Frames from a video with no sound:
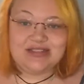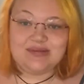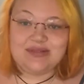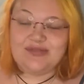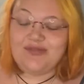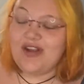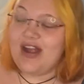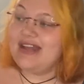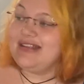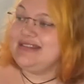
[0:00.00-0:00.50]
with
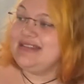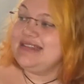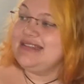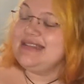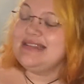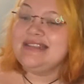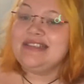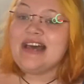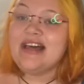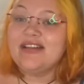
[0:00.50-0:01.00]
Friends.
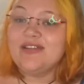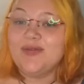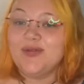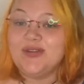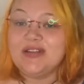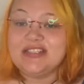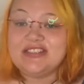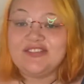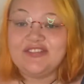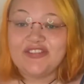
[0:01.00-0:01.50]
This is Sally
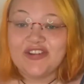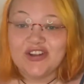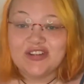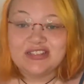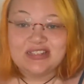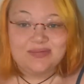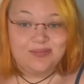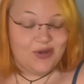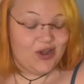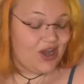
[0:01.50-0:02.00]
Rooney's
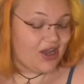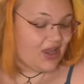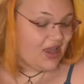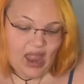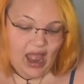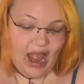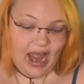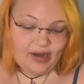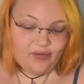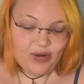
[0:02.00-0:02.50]
first book.
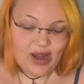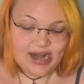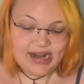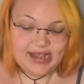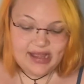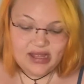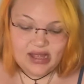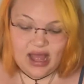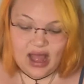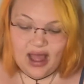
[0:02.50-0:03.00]
I read
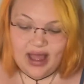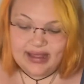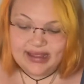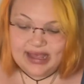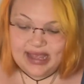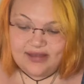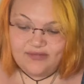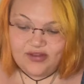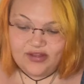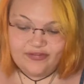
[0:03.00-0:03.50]
it. I
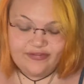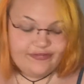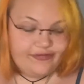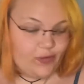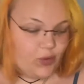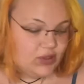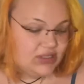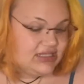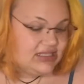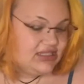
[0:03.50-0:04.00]
gave it
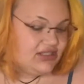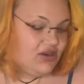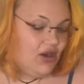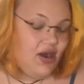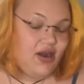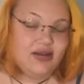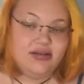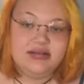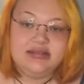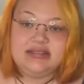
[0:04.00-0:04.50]
4
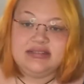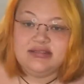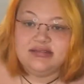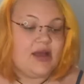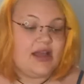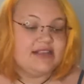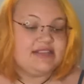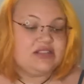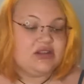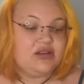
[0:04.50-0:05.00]
stars.
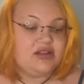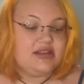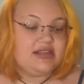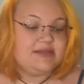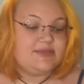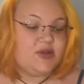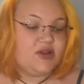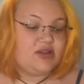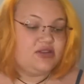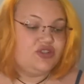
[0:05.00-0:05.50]
I started
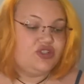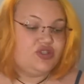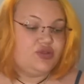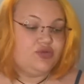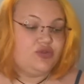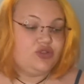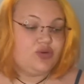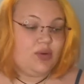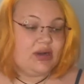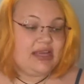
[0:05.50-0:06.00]
this book on
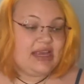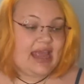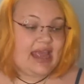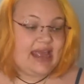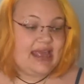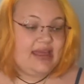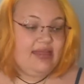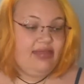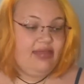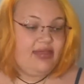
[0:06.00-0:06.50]
June
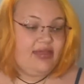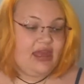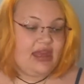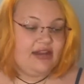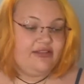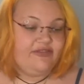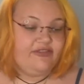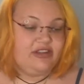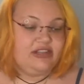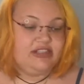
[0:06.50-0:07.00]
28th
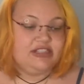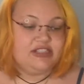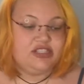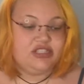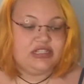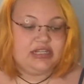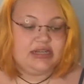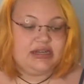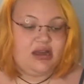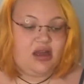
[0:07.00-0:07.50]
and
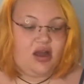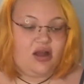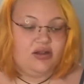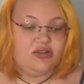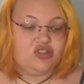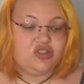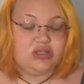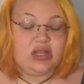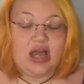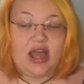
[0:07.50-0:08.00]
finished it on
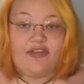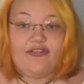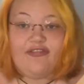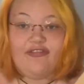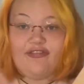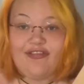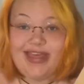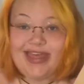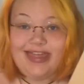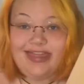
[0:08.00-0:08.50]
July
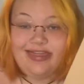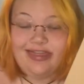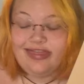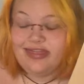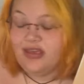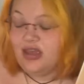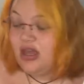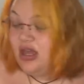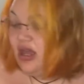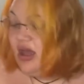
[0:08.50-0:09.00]

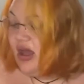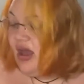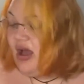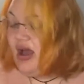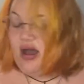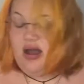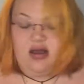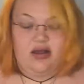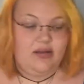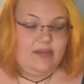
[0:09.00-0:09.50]

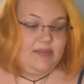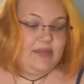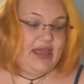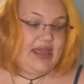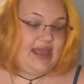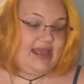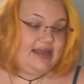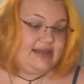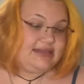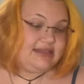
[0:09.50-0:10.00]
5th.
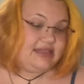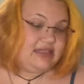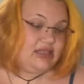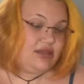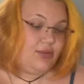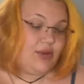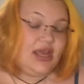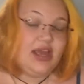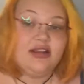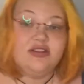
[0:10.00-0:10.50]
It's
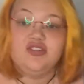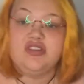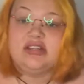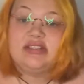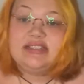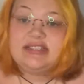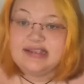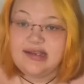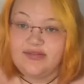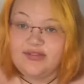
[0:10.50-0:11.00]

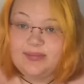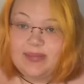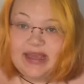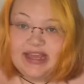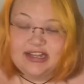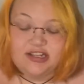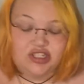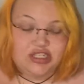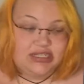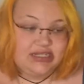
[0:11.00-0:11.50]
307
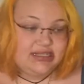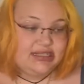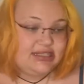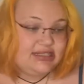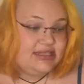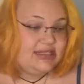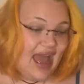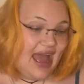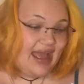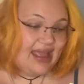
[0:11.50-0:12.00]
pages.
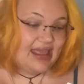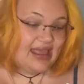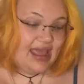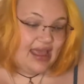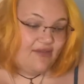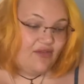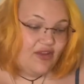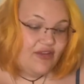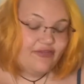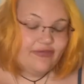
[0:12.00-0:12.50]
I
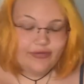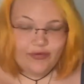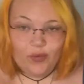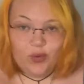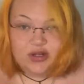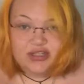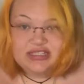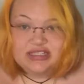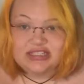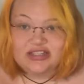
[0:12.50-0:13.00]
gave it
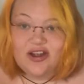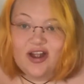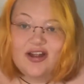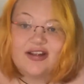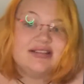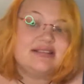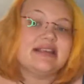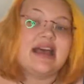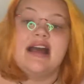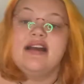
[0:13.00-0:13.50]
4
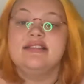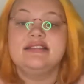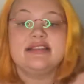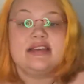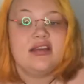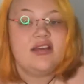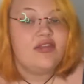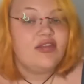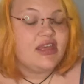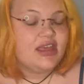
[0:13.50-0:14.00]
stars. I
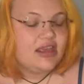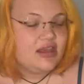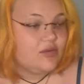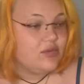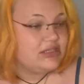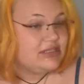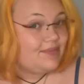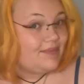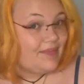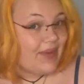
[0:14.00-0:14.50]
didn't think it
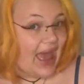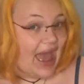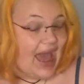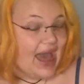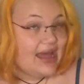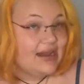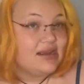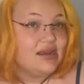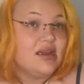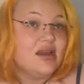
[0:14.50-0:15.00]
was bad.